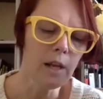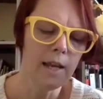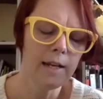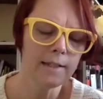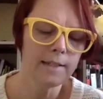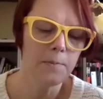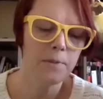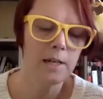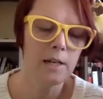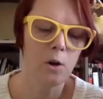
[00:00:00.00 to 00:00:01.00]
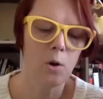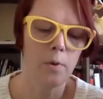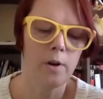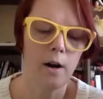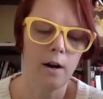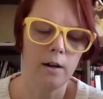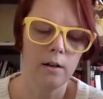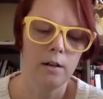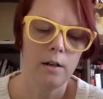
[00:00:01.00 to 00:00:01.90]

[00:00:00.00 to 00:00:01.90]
an accepting and open heart,